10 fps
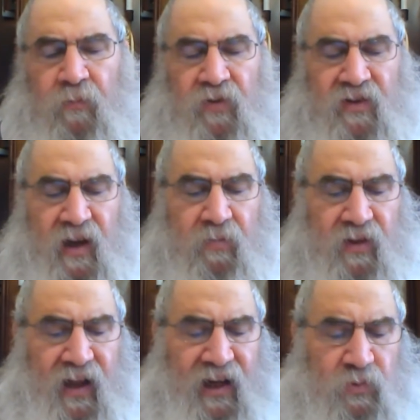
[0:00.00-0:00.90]
the same
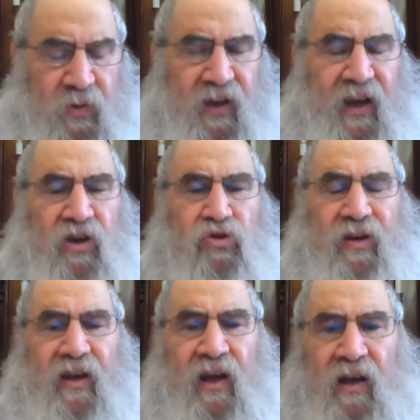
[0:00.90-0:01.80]
tonight is b'negei
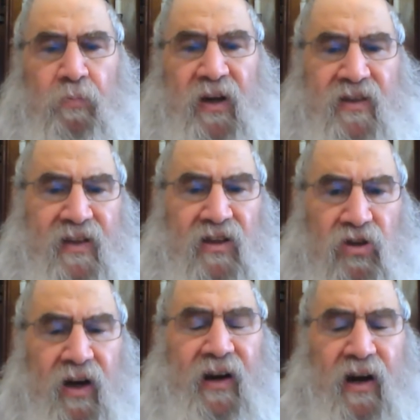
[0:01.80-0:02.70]
drinking, but he says
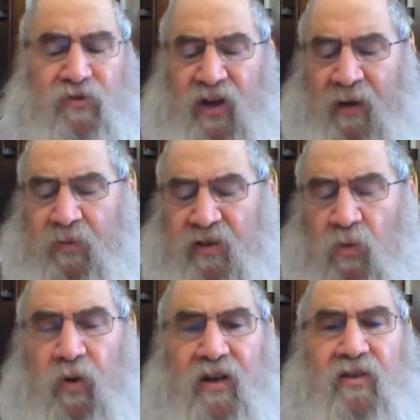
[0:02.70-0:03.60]
it on erev Shabbos.
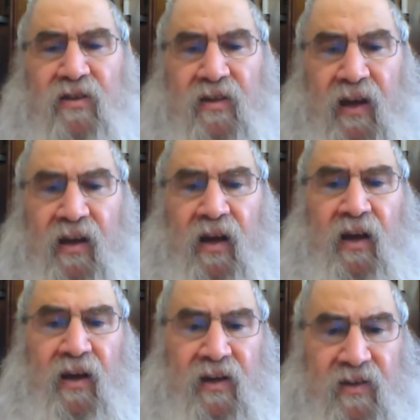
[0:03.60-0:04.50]
And what does he say?
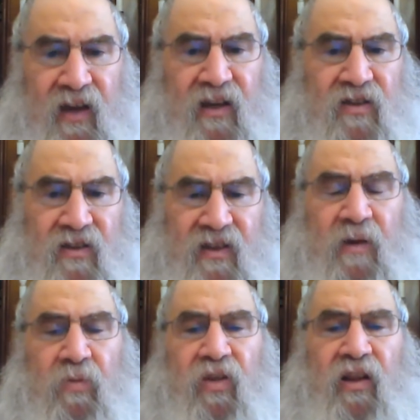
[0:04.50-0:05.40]
He says the
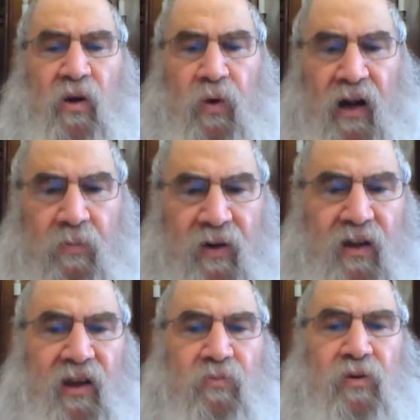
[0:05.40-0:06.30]
same thing, that what I'm going to
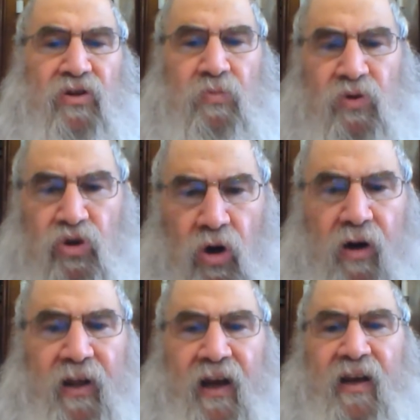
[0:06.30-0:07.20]
leave
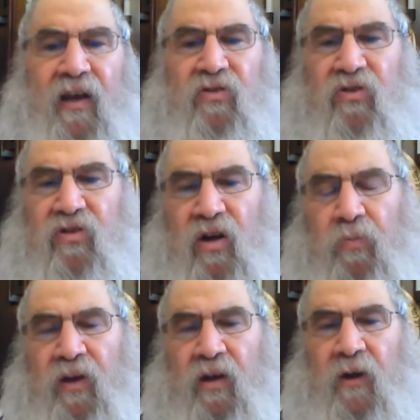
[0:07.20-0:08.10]
b'shari akes is going to
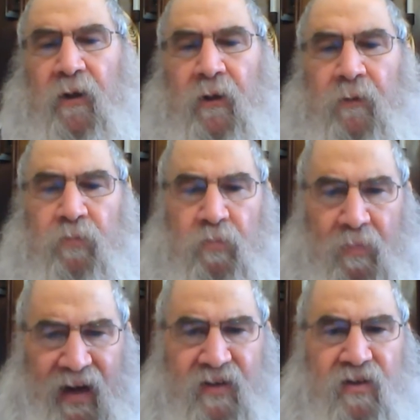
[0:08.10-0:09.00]
be
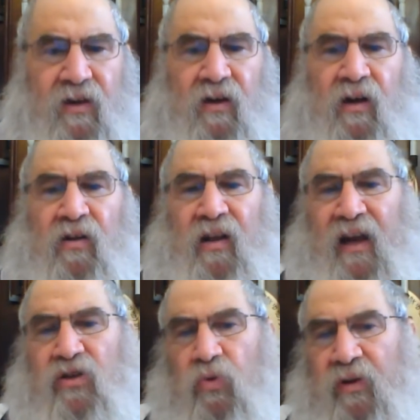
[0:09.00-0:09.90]
Meiser, and
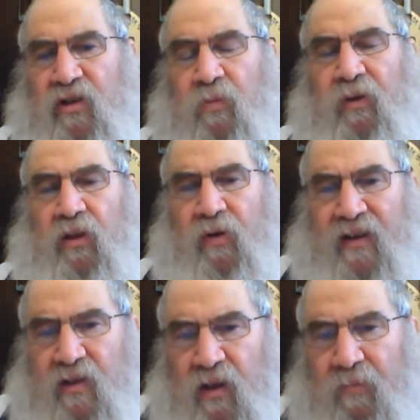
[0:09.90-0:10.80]
next to it is going to be the
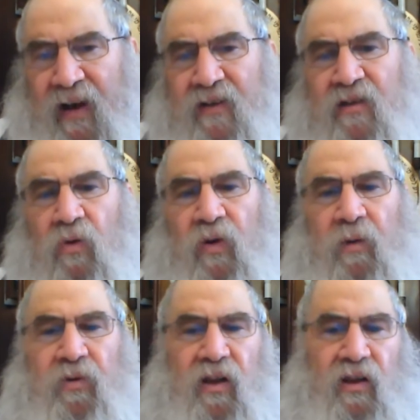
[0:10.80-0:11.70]
rest of the Meiser, and what
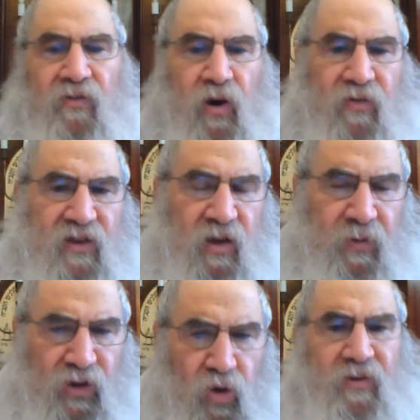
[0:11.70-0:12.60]
I'm going to leave over is going
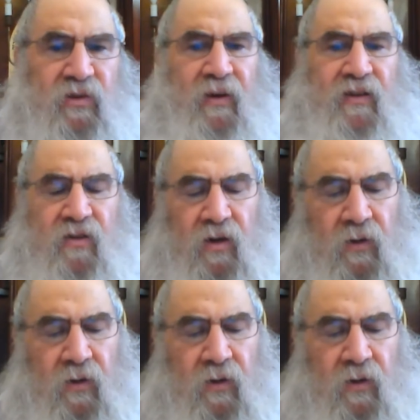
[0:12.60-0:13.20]
to be Trumas Meiser.